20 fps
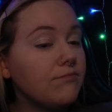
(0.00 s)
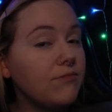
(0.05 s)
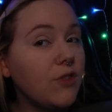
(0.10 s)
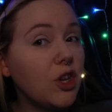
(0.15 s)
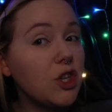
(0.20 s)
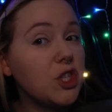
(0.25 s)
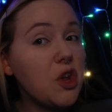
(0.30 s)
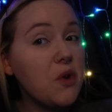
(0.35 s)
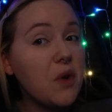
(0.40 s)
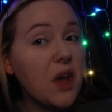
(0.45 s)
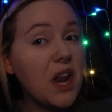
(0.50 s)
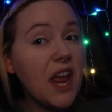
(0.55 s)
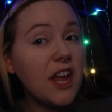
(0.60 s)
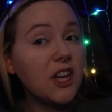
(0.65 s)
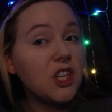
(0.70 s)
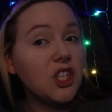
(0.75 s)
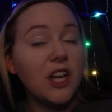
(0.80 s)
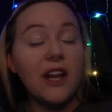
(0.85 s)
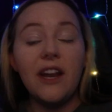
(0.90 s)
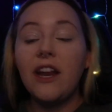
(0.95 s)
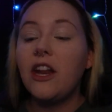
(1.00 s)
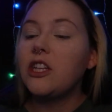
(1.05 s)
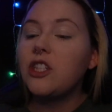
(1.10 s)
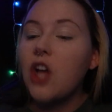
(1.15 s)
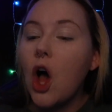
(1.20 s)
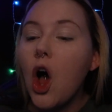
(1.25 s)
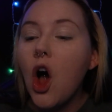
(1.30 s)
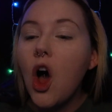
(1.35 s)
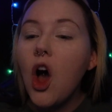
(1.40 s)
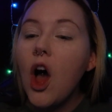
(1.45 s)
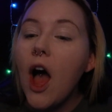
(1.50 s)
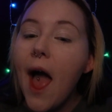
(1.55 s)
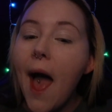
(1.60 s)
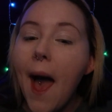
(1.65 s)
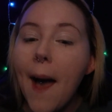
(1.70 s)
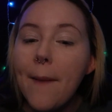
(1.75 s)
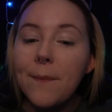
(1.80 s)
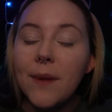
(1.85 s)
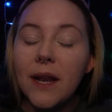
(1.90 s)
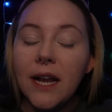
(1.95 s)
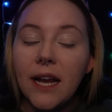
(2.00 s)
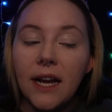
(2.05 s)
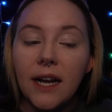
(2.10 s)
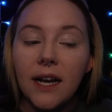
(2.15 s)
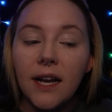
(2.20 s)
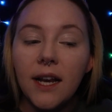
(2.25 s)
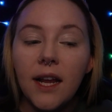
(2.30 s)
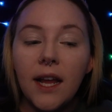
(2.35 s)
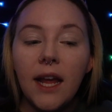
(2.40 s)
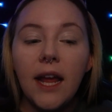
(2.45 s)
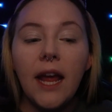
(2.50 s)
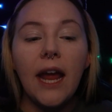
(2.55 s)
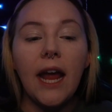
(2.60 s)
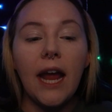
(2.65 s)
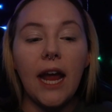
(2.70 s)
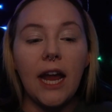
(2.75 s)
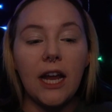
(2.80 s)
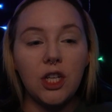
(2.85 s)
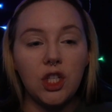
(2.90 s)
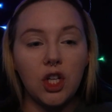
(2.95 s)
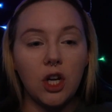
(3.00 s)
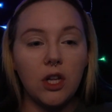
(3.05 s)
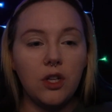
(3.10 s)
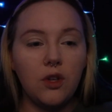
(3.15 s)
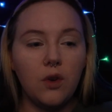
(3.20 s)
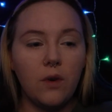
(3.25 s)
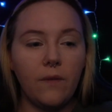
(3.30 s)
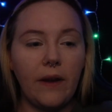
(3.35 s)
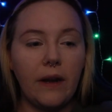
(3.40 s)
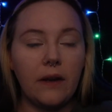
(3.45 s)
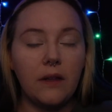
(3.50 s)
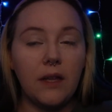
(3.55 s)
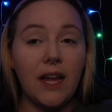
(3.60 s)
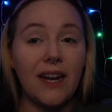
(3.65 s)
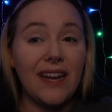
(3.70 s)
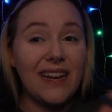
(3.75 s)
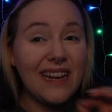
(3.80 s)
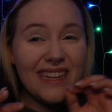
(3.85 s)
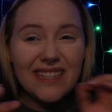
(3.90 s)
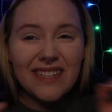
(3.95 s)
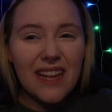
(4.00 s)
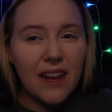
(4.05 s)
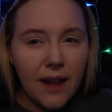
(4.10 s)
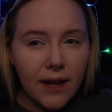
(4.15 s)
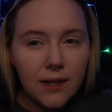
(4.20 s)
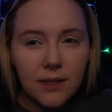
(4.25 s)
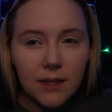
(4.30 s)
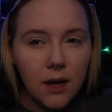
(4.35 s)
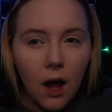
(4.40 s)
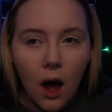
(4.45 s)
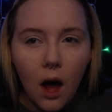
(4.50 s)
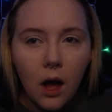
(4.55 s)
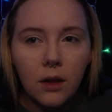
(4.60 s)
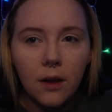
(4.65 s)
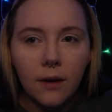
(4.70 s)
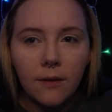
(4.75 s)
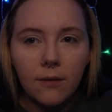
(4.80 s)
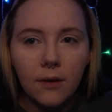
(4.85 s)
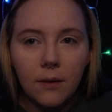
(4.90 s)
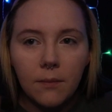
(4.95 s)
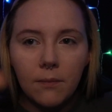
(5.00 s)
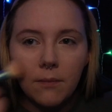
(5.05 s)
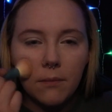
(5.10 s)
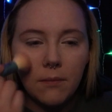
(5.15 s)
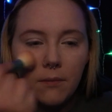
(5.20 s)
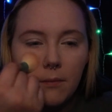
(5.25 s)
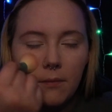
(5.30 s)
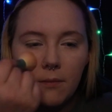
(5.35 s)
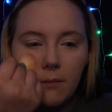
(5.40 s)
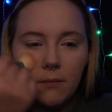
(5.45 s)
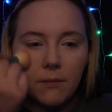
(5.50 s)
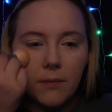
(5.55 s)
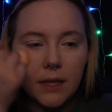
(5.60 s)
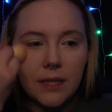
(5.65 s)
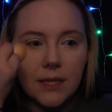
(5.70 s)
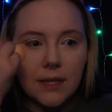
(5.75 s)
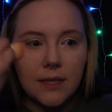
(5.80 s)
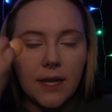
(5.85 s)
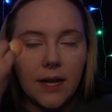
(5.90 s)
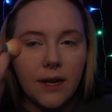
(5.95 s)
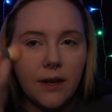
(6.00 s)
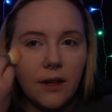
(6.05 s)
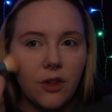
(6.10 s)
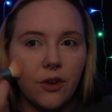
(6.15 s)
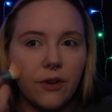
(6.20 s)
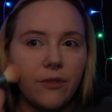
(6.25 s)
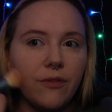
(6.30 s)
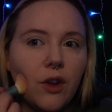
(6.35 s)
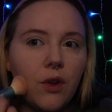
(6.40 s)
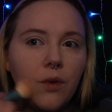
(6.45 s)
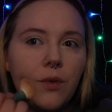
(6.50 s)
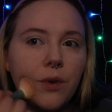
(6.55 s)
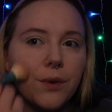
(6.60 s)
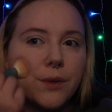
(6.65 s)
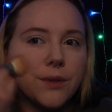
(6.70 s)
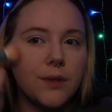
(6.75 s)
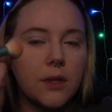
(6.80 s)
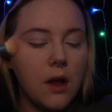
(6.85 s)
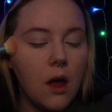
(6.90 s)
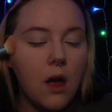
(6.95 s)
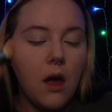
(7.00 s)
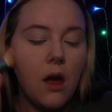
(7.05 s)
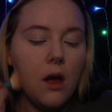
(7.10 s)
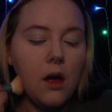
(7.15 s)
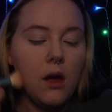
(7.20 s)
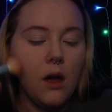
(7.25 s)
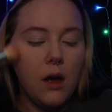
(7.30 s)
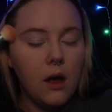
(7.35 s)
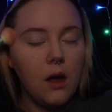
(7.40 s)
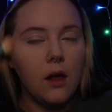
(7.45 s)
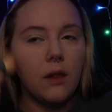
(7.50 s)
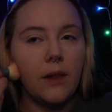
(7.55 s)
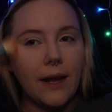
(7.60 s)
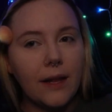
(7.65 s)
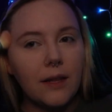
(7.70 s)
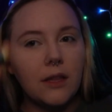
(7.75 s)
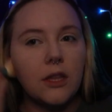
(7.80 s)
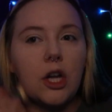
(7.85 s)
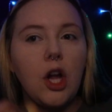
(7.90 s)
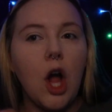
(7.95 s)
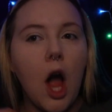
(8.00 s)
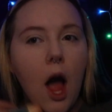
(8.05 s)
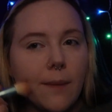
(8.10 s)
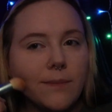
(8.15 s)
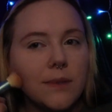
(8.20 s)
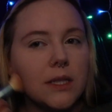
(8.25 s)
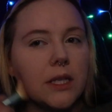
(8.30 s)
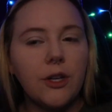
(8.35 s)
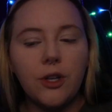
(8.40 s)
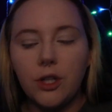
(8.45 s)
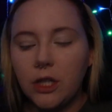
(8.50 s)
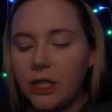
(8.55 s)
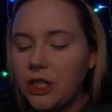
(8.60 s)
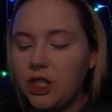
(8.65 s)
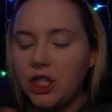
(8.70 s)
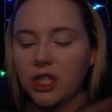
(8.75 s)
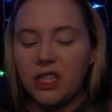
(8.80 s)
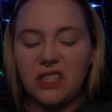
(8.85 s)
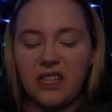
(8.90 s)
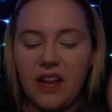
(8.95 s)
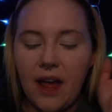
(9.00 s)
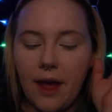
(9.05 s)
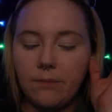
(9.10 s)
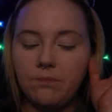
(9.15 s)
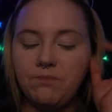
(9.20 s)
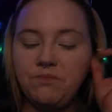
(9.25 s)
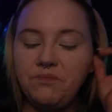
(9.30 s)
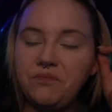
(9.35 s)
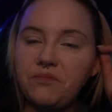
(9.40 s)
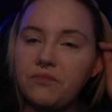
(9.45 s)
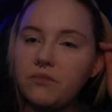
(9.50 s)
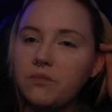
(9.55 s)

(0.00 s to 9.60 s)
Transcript: There's no connection, and it's all happening in Charlotte, North Carolina, and he's connected to all of them. He's attended their funerals. Like, the cops literally just said,